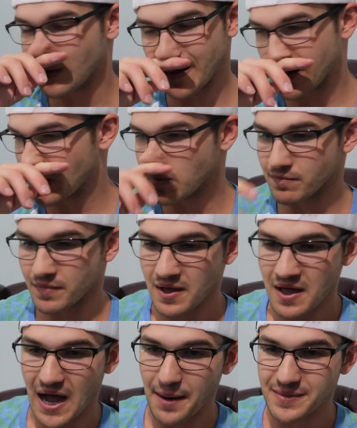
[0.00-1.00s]
I'm
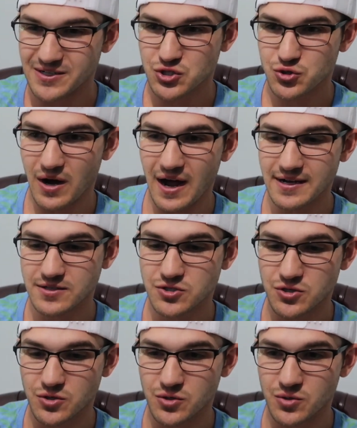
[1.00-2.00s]
gonna try
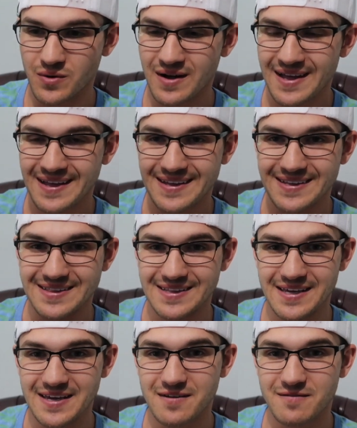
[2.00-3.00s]
to
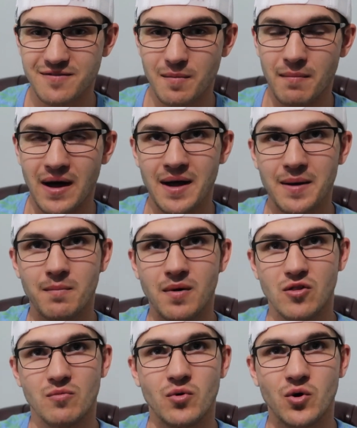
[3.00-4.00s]
leave my
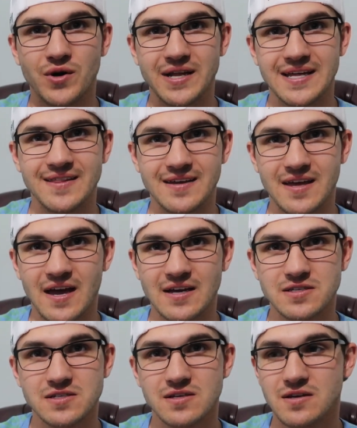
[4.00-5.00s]
motherboard in the
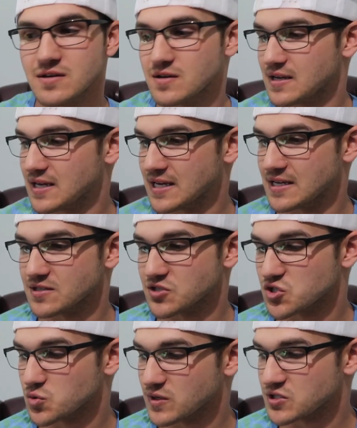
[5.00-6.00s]
case in
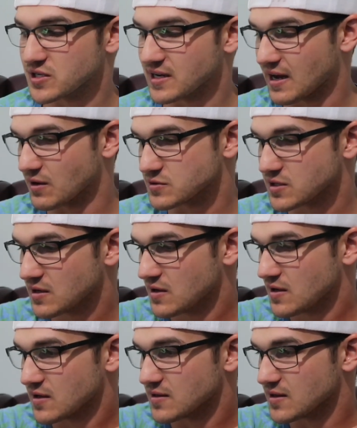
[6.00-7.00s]
switching out
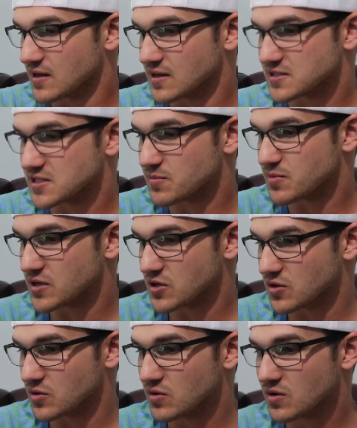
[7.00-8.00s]
the
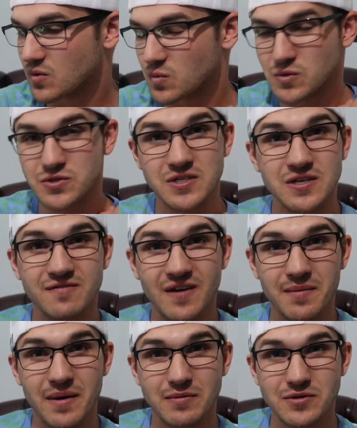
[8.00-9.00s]
CPU. We'll see if
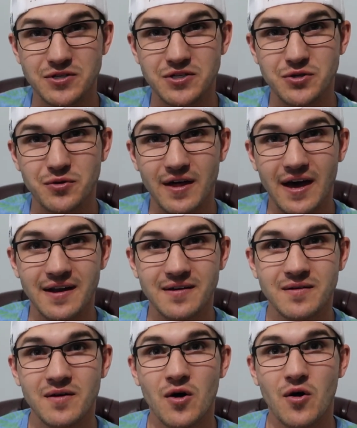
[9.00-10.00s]
I'm able to do that.
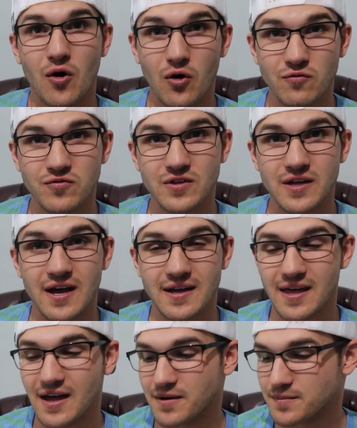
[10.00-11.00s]
Hopefully I
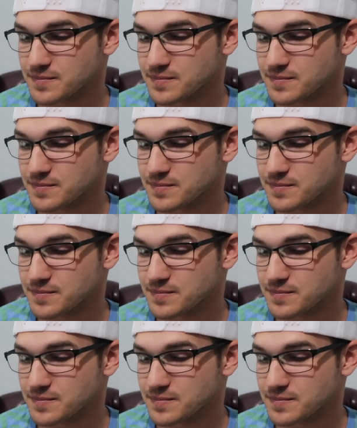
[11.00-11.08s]
can.